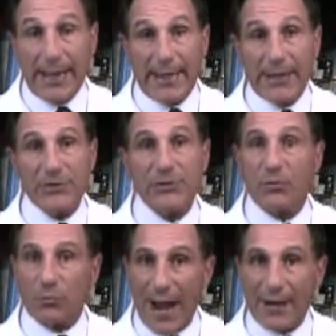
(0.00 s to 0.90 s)
is
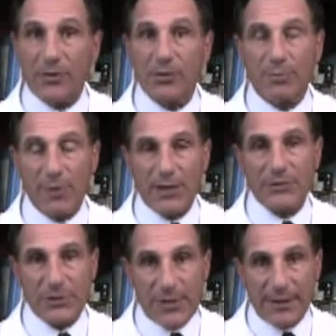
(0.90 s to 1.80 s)
radical
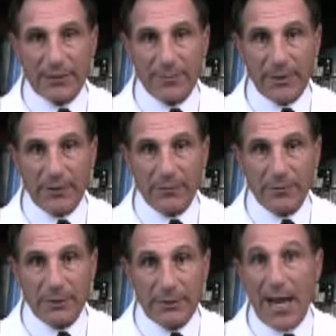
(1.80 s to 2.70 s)
prostatectomy.
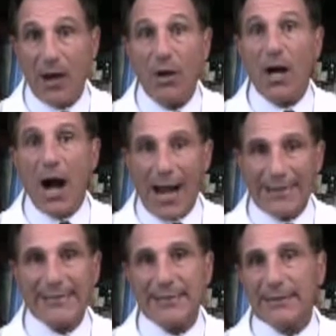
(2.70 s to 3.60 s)
Now,
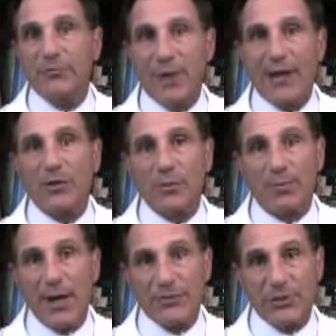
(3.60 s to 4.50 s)
ideally, radical
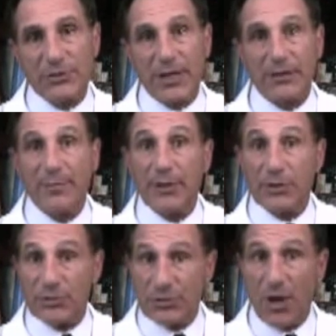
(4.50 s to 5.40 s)
prostatectomy
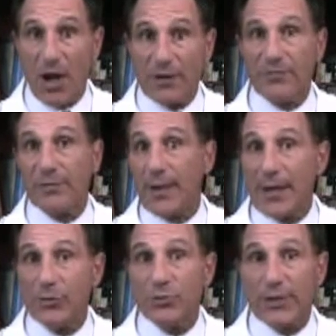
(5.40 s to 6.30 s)
is done for
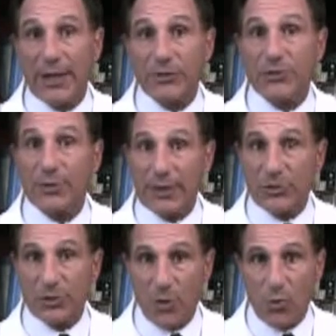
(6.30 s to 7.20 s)
men whose cancer
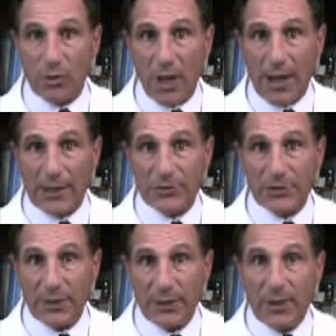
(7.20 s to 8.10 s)
is localized,
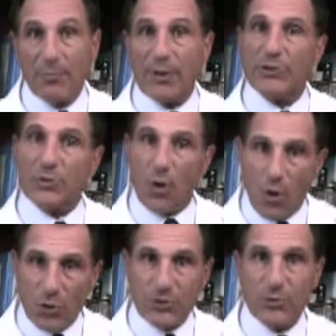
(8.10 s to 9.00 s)
but it's
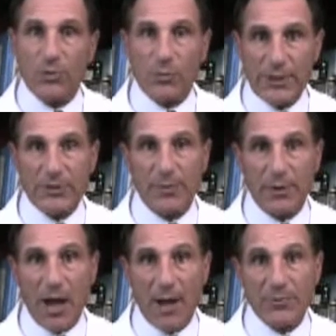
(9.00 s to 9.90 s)
also a
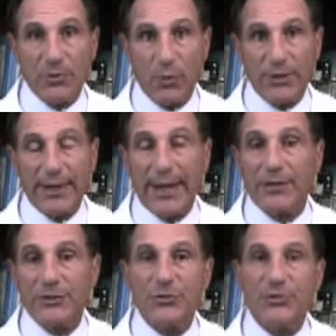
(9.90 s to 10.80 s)
reasonable option when the
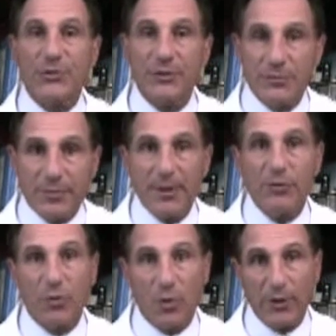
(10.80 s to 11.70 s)
cancer seems to be
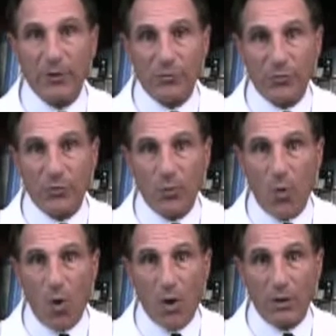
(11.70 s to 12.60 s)
growing through the
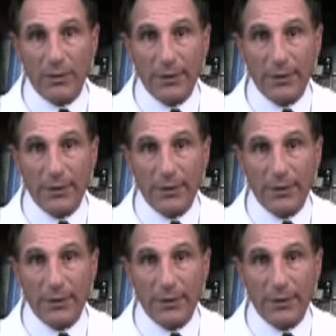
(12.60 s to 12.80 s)
wall